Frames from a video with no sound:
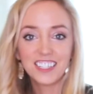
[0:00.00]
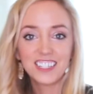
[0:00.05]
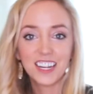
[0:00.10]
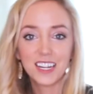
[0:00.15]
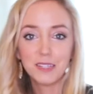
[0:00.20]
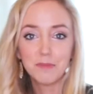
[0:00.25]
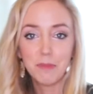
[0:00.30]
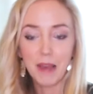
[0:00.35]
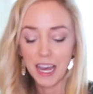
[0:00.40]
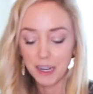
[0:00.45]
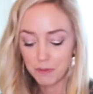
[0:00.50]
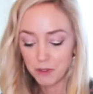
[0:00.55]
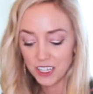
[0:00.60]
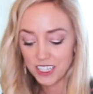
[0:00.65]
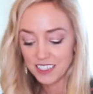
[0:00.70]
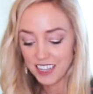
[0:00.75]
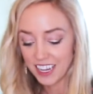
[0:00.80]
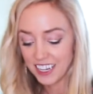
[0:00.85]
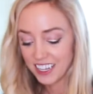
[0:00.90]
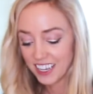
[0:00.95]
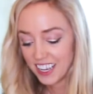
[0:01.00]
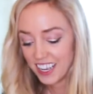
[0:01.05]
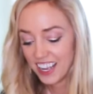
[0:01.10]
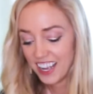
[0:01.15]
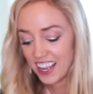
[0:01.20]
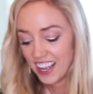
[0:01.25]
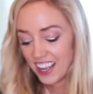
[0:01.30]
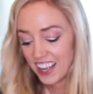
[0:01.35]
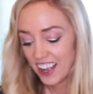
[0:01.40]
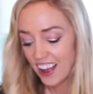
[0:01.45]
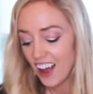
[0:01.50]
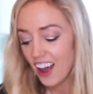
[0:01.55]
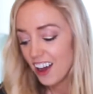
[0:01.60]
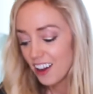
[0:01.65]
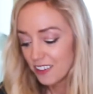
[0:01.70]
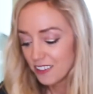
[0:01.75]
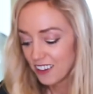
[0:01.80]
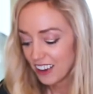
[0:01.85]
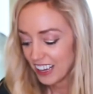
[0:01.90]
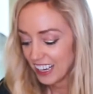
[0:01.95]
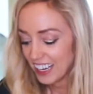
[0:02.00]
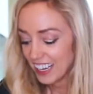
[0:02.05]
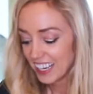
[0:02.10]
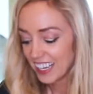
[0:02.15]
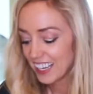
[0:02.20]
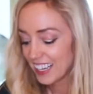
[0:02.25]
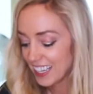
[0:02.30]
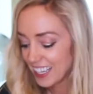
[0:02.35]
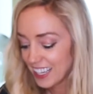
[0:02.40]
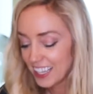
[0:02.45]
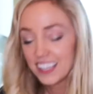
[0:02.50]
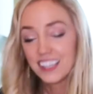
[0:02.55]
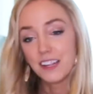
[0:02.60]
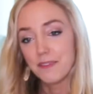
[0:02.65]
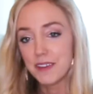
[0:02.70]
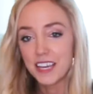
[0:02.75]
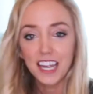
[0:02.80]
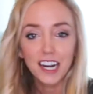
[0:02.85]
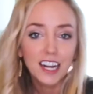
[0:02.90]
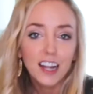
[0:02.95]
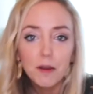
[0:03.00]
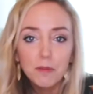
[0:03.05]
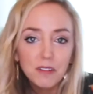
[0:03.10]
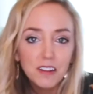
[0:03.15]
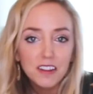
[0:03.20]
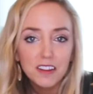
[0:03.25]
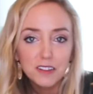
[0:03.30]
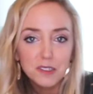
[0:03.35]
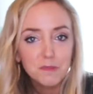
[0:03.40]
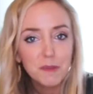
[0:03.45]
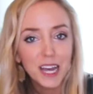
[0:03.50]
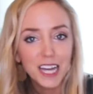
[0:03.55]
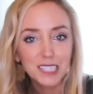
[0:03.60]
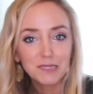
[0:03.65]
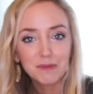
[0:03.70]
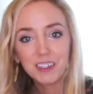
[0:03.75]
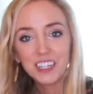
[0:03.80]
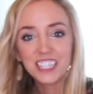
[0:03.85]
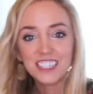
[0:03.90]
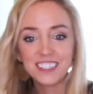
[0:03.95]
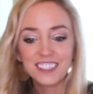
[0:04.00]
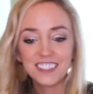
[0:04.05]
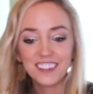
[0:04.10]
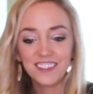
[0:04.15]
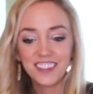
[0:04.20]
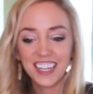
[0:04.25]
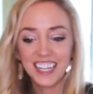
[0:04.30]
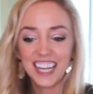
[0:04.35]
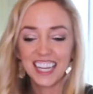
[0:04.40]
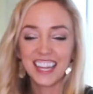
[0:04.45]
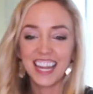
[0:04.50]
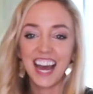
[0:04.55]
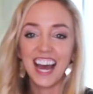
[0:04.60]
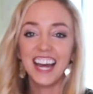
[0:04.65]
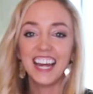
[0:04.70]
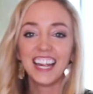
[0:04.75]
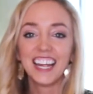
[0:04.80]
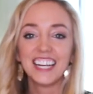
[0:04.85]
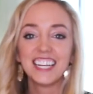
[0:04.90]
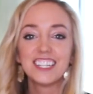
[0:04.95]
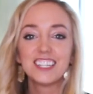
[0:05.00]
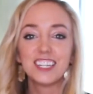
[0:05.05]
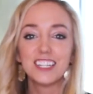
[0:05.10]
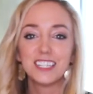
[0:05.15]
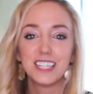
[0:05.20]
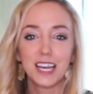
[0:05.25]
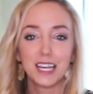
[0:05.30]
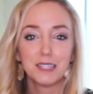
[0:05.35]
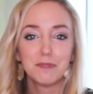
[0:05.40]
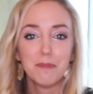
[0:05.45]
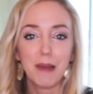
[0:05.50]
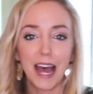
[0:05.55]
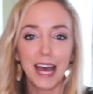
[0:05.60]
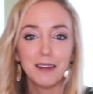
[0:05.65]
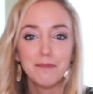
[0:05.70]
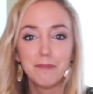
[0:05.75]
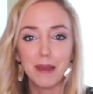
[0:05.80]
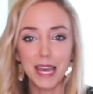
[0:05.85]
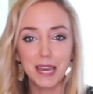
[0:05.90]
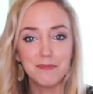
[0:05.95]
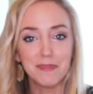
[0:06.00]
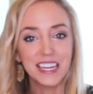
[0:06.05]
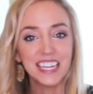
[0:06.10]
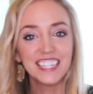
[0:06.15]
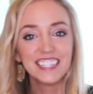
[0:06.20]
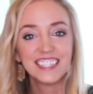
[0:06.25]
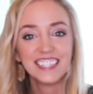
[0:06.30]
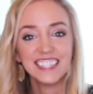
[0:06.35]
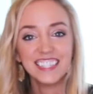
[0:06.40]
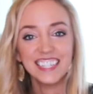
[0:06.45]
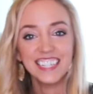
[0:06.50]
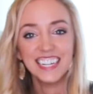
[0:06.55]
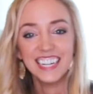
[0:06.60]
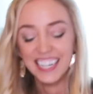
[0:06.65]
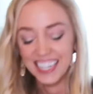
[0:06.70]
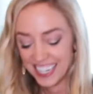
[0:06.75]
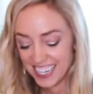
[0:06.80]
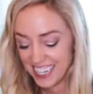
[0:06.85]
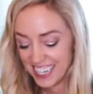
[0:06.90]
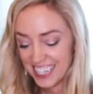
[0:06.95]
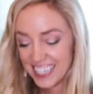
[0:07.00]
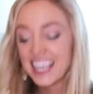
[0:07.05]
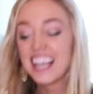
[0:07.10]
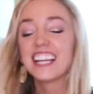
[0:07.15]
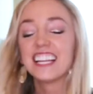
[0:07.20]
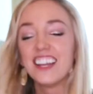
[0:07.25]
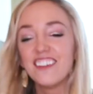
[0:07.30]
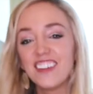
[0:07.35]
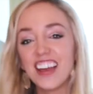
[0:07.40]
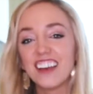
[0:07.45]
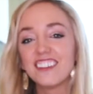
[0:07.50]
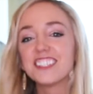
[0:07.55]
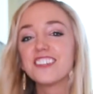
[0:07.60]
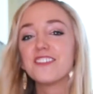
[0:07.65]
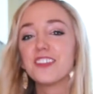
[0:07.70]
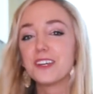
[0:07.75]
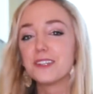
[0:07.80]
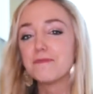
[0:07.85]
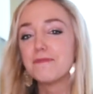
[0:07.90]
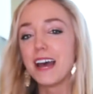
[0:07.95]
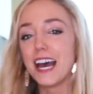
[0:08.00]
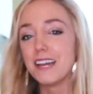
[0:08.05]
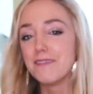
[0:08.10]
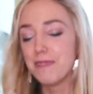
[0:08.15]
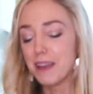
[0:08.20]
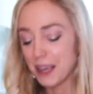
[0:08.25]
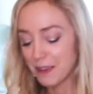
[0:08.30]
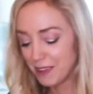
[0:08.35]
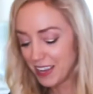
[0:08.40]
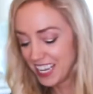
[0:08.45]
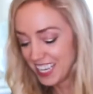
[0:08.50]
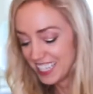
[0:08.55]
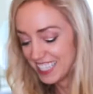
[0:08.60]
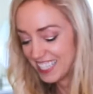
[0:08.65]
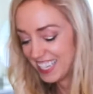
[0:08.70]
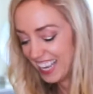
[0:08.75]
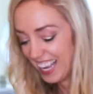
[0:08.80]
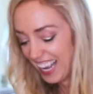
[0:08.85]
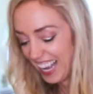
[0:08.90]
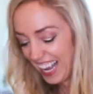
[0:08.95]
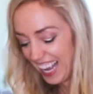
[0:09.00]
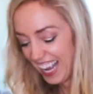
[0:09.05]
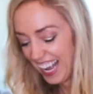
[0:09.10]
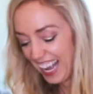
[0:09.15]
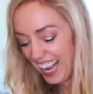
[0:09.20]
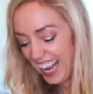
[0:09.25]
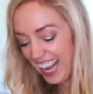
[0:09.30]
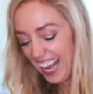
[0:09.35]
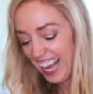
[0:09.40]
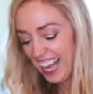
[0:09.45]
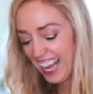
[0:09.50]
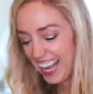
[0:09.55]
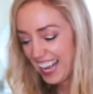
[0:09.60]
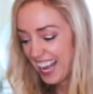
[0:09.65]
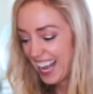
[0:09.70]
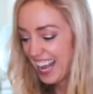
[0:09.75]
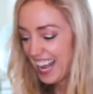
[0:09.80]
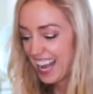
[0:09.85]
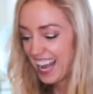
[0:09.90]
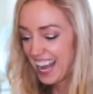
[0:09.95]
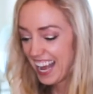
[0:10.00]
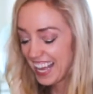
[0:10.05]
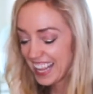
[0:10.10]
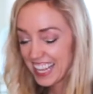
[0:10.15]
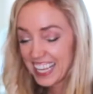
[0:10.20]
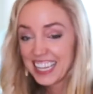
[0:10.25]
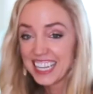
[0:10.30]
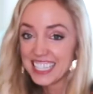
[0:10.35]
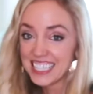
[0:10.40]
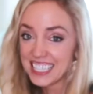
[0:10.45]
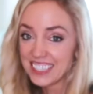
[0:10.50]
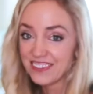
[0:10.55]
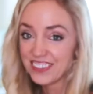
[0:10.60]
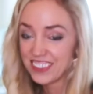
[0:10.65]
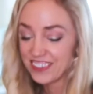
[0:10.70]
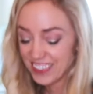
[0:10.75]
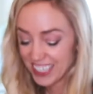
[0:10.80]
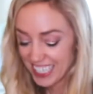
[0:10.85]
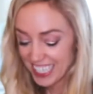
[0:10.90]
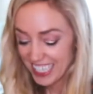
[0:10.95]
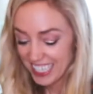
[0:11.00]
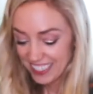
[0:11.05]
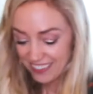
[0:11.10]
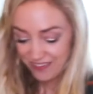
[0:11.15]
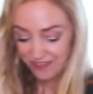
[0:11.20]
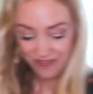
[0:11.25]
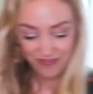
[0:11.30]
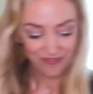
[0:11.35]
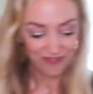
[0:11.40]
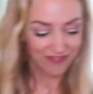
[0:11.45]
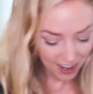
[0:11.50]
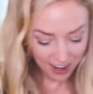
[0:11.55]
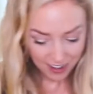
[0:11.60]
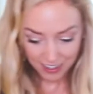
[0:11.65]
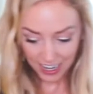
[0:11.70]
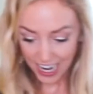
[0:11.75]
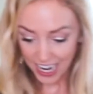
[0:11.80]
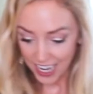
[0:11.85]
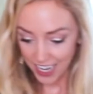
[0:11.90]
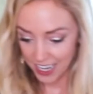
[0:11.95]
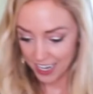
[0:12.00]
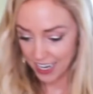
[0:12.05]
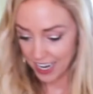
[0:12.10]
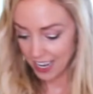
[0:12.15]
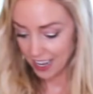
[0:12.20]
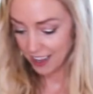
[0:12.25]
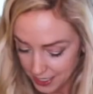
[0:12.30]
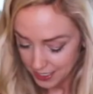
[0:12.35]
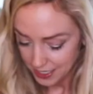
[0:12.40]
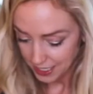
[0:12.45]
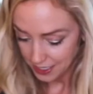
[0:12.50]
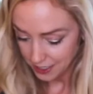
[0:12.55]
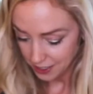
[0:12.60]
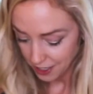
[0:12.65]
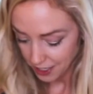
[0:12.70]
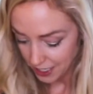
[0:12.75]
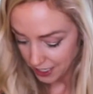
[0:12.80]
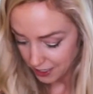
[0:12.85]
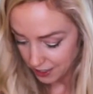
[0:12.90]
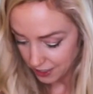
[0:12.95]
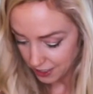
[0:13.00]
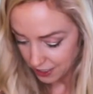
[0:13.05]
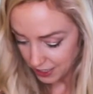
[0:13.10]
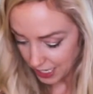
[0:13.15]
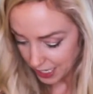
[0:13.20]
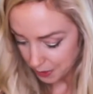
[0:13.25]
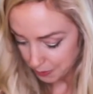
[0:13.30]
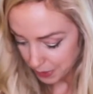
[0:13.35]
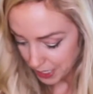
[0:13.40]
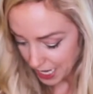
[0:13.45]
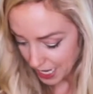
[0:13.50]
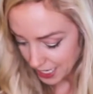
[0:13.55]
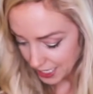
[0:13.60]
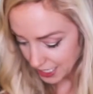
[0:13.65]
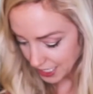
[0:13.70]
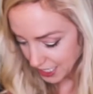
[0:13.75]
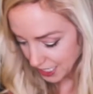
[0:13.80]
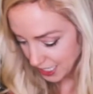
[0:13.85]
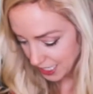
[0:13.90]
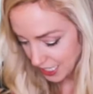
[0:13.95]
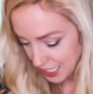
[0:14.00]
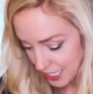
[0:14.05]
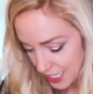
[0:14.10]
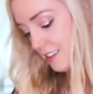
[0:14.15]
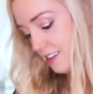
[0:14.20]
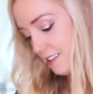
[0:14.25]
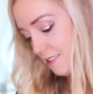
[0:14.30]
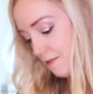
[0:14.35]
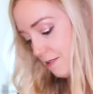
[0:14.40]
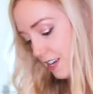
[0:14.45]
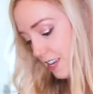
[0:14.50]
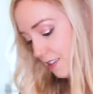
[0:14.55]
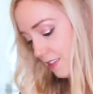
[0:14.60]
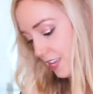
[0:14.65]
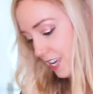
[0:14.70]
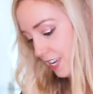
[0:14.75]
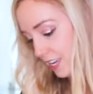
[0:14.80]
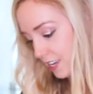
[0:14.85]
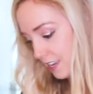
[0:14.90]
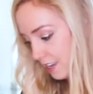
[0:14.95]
says bad boys, like, oh, let me get a couple of those bad boys or something like that, she says bad babies. Like, let me have some of those bad babies. I think that's super funny. All right, is that starting to look like a platter? What do you think?